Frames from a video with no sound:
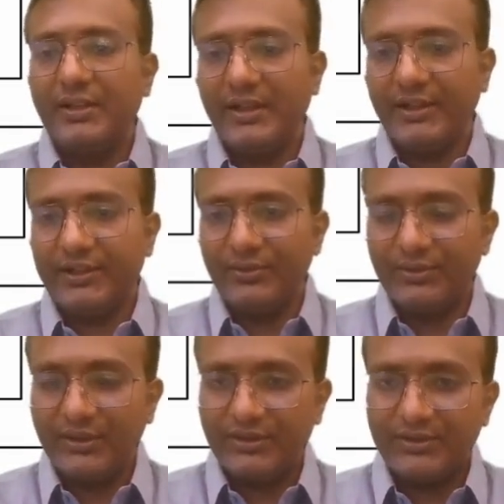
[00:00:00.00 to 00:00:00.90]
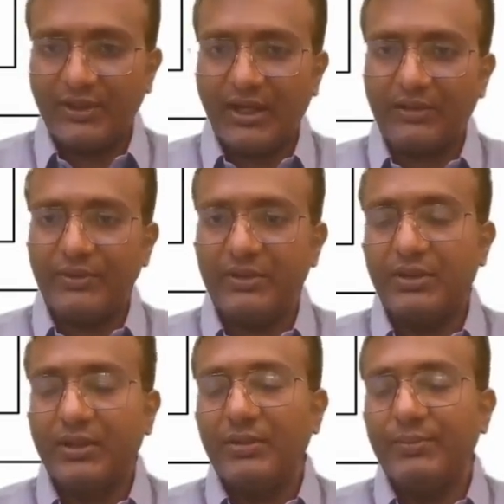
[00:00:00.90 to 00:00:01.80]
That gives us R1
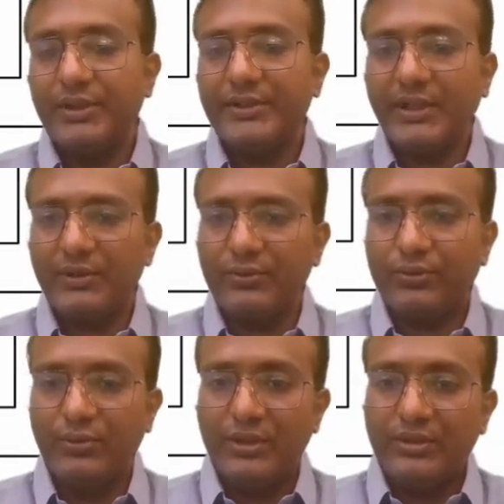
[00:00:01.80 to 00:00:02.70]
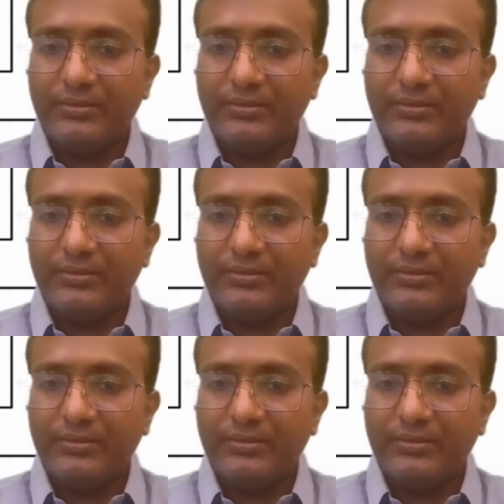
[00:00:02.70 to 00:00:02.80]
plus R2